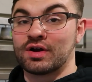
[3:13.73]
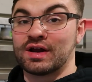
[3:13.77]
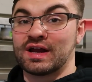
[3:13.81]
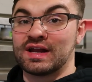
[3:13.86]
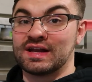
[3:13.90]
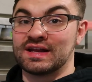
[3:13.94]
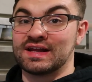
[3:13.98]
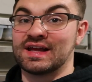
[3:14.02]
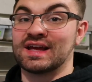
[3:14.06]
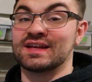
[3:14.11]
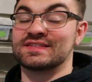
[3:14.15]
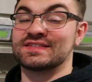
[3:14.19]
and
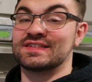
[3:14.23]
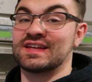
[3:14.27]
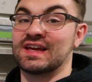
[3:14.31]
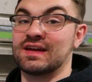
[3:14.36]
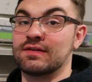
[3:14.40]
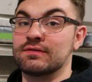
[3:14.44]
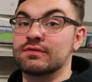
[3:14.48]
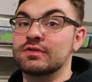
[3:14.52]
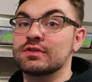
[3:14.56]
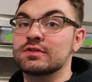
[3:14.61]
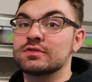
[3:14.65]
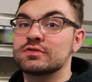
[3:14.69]
it has
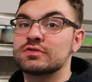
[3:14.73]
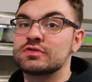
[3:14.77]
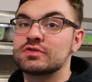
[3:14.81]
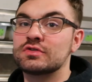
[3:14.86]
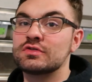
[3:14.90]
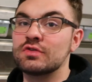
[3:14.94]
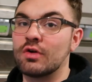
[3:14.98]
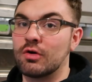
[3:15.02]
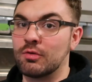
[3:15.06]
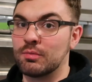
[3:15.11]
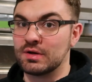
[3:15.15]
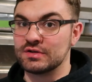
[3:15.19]
saved
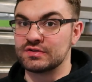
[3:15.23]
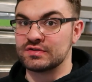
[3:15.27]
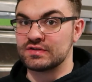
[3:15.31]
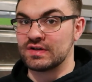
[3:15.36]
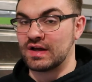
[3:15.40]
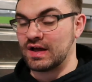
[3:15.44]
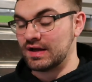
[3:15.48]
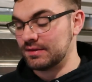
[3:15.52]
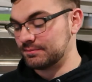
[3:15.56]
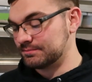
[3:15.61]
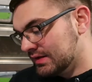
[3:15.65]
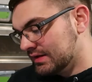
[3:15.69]
so much
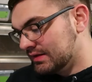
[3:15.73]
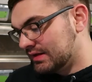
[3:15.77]
time.